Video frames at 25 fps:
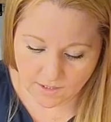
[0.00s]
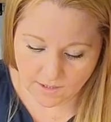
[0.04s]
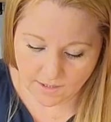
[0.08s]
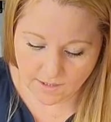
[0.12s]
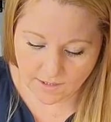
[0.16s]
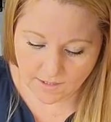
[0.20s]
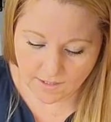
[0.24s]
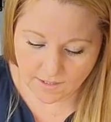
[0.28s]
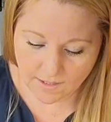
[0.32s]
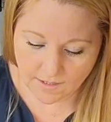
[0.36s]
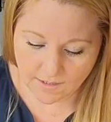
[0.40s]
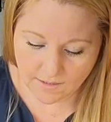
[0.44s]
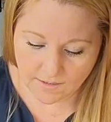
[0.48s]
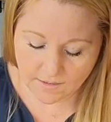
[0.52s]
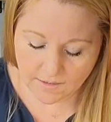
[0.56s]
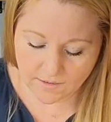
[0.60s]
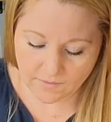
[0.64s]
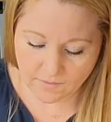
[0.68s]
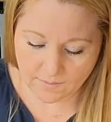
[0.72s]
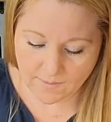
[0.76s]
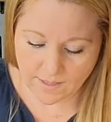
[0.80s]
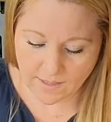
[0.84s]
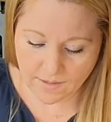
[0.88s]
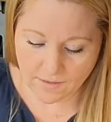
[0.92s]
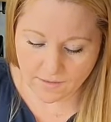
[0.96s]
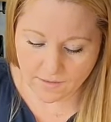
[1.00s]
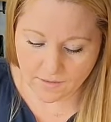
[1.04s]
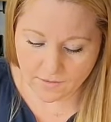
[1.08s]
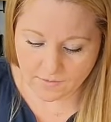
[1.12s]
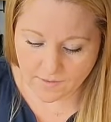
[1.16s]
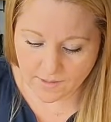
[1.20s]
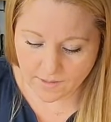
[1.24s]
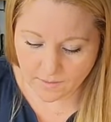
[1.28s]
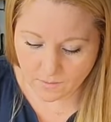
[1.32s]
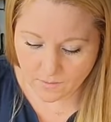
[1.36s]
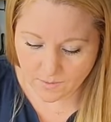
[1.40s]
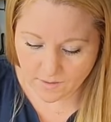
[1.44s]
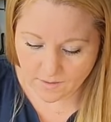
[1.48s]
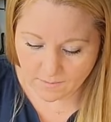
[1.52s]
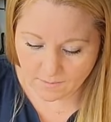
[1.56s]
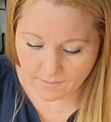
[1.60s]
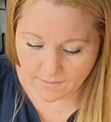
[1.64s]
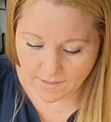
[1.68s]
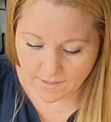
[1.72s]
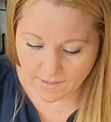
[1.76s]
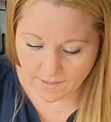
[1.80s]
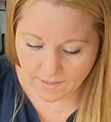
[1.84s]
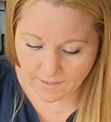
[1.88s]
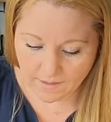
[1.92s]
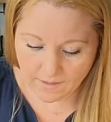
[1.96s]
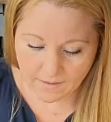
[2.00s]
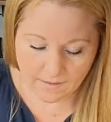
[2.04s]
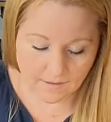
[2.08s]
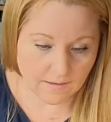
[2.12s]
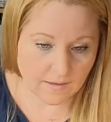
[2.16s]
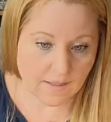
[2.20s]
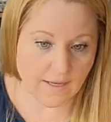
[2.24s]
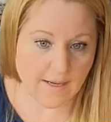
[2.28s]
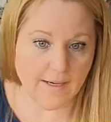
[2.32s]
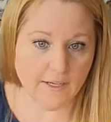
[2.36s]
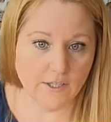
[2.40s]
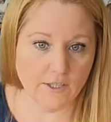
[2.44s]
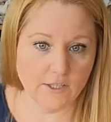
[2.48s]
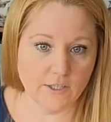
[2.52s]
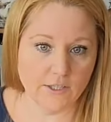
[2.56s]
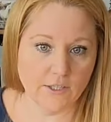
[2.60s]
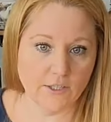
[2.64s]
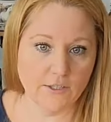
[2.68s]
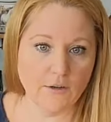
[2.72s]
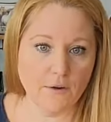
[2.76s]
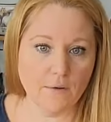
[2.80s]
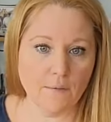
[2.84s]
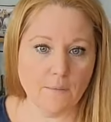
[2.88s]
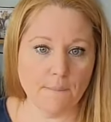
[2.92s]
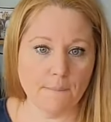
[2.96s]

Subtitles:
the ends of my thread with my lighter.